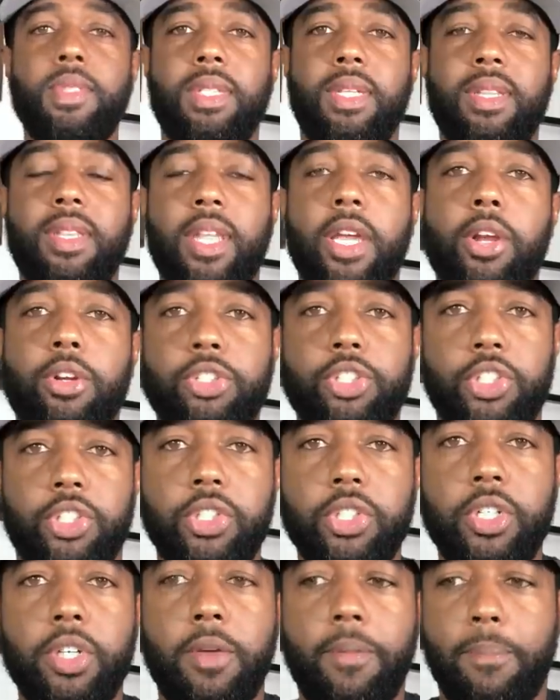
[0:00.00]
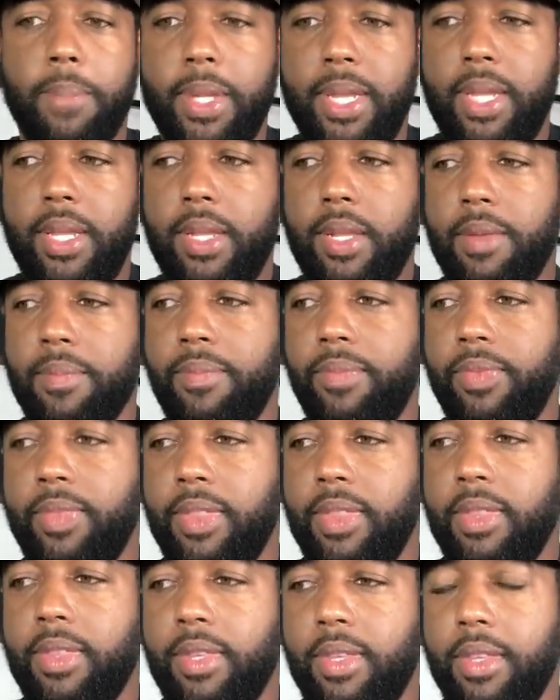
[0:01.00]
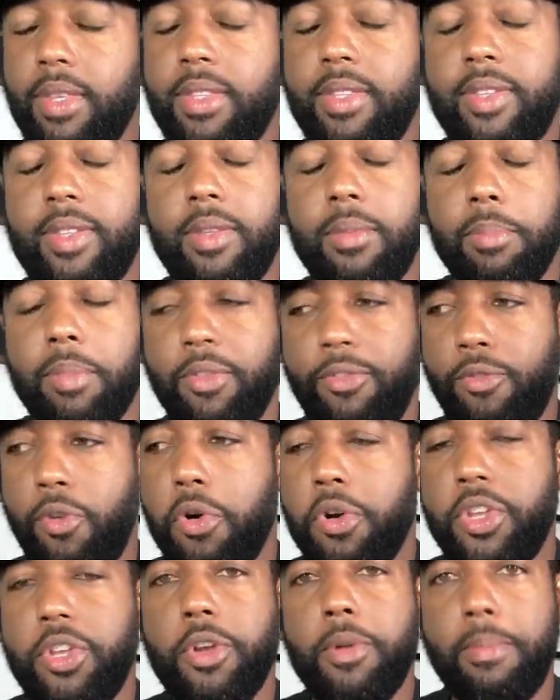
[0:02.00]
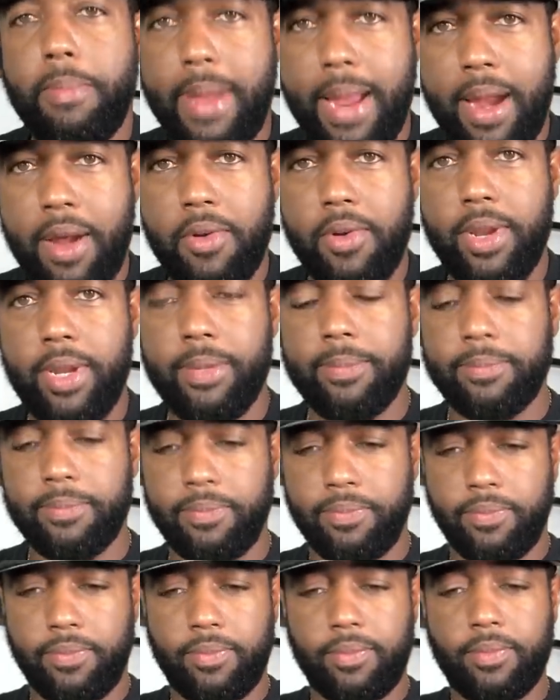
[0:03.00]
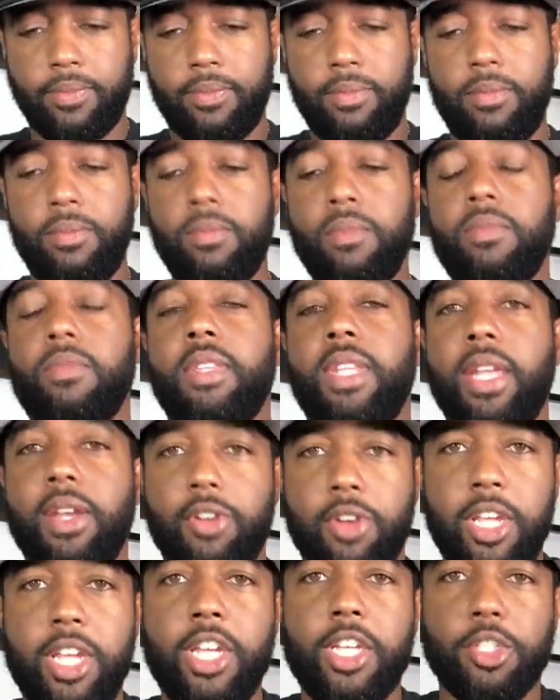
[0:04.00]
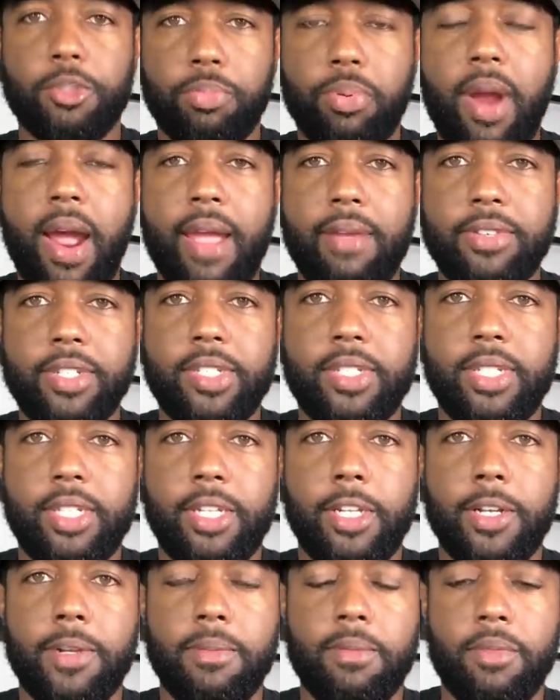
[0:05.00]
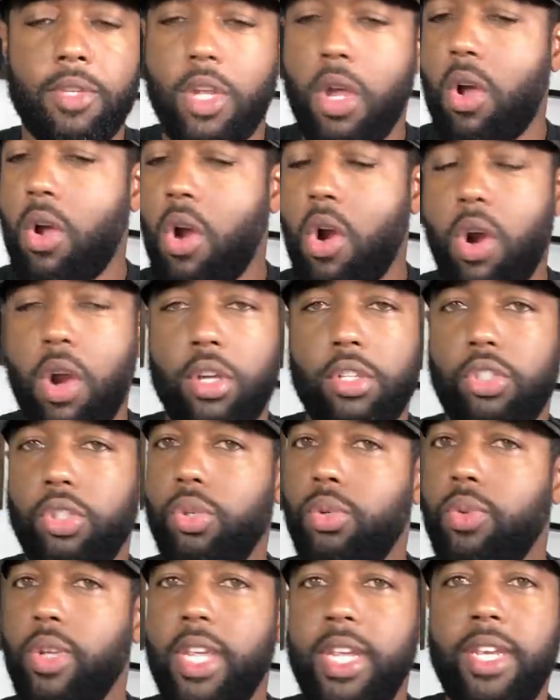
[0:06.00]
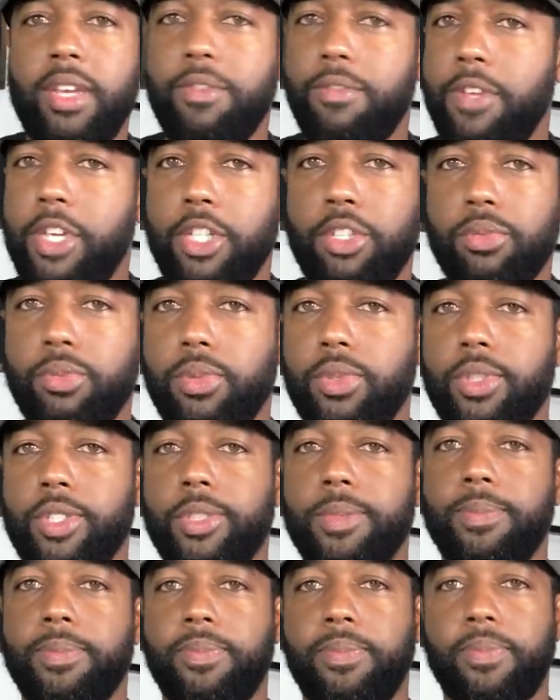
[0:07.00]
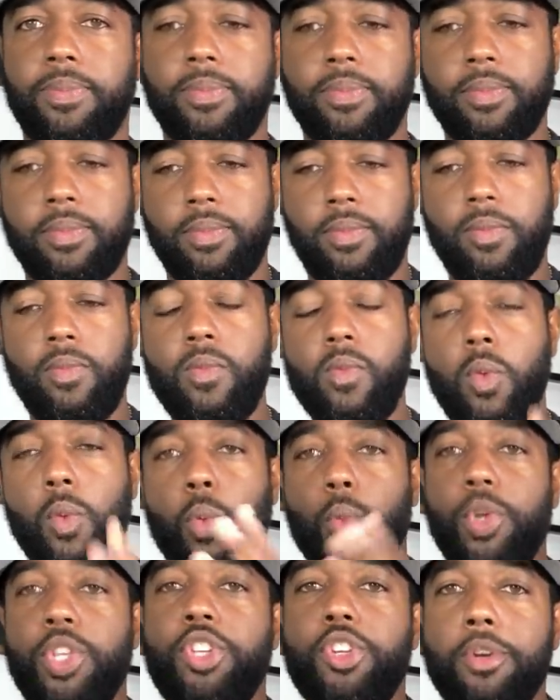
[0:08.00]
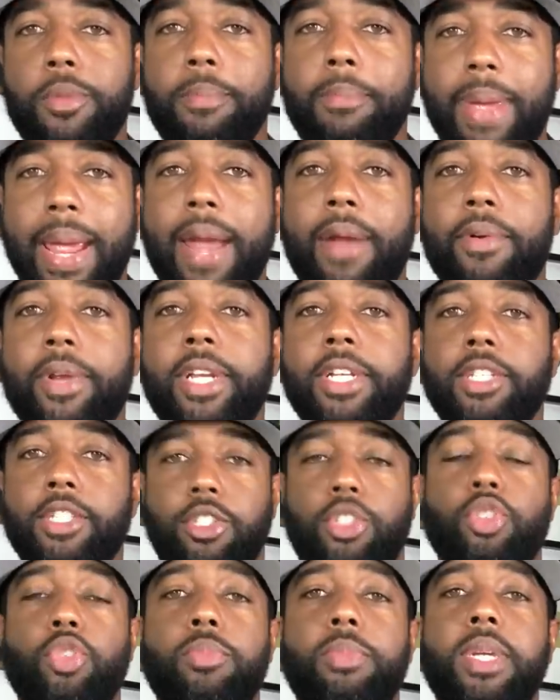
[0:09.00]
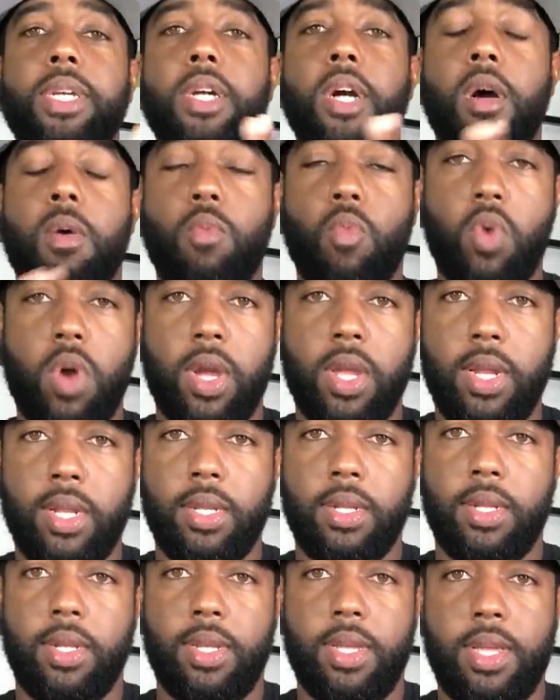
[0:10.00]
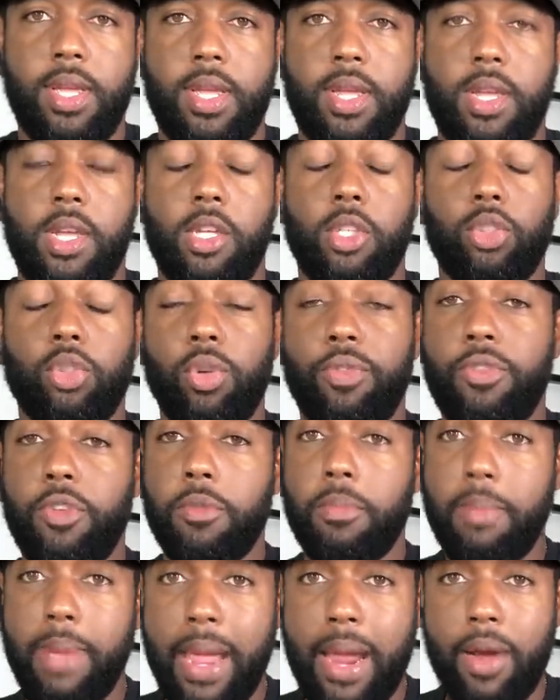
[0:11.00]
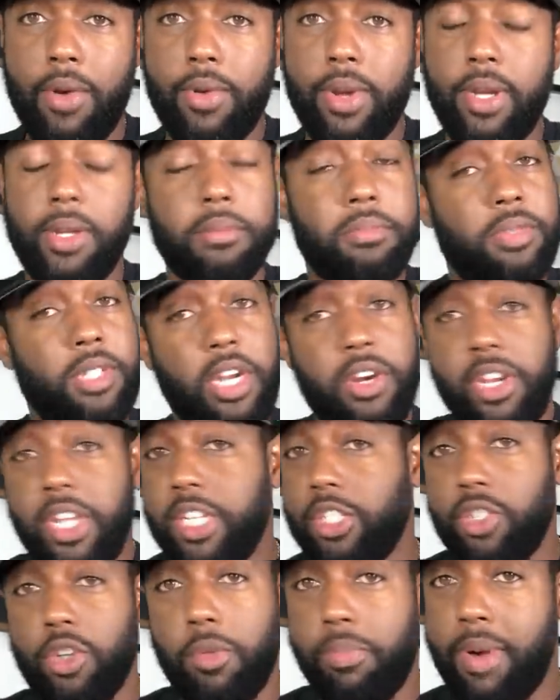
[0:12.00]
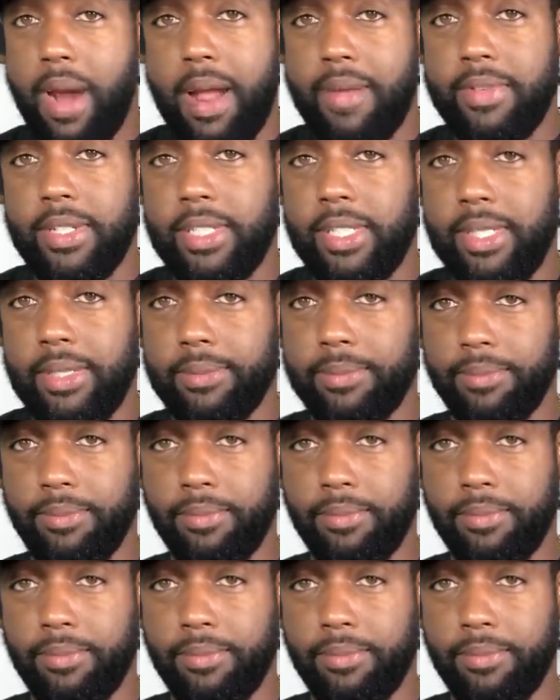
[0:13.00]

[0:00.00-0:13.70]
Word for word: there should be before you're married, there is privacy. Y'all are two individuals. When you're married, the two become one. So if you marry, there is no privacy.